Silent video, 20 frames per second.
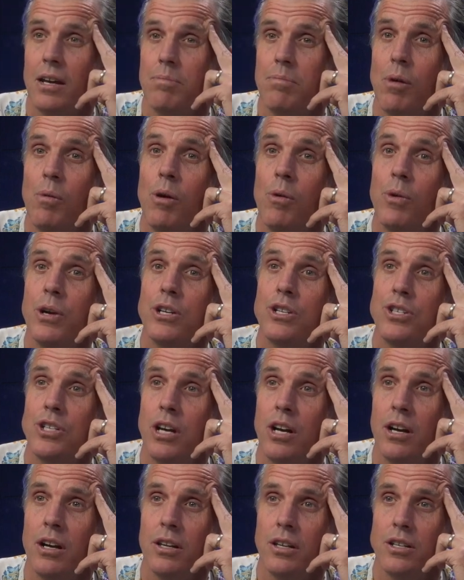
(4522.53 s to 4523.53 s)
But when we
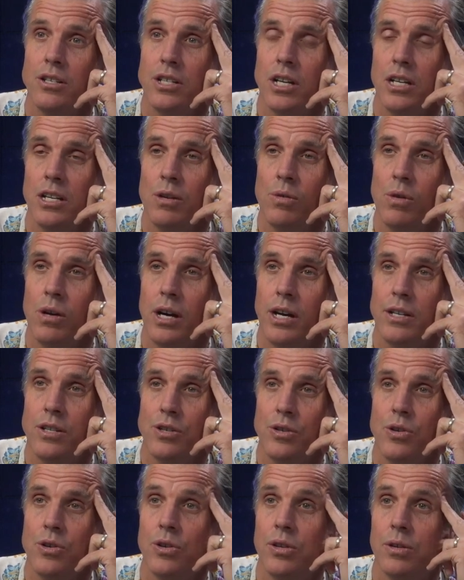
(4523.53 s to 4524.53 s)
share the genuine
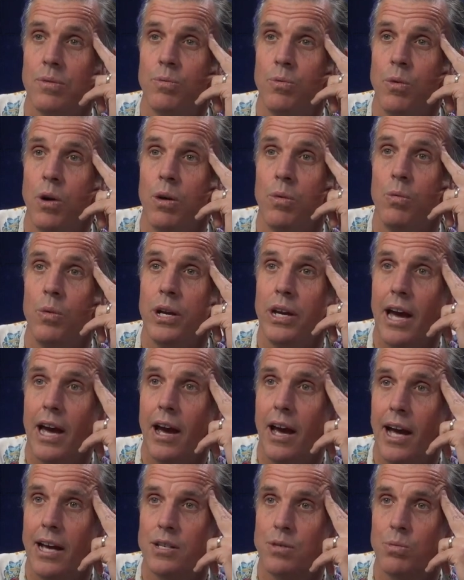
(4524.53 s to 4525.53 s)
truth of what we,
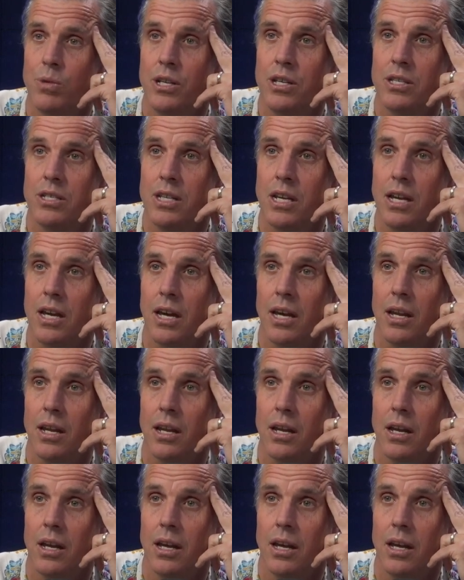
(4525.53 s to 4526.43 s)
as we see it,